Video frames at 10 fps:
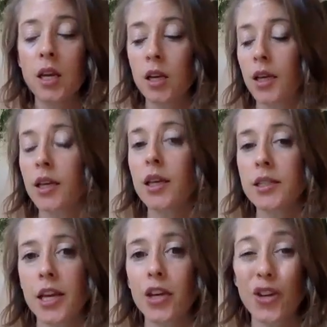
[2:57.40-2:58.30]
It can
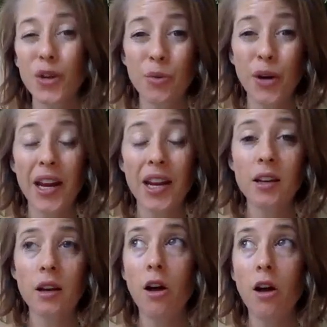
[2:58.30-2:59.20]
take your
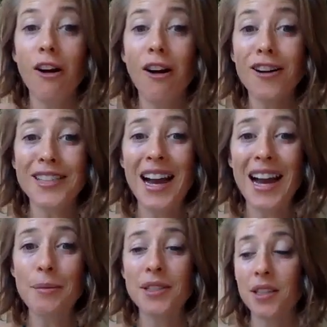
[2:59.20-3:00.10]
brain a long
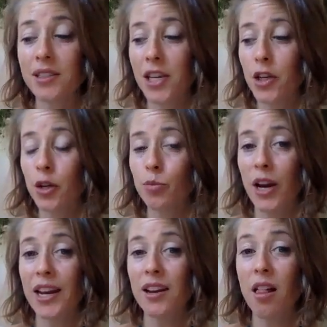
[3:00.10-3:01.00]
time. It's going to take your
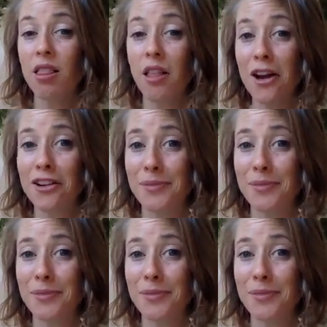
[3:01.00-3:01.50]
brain a lot of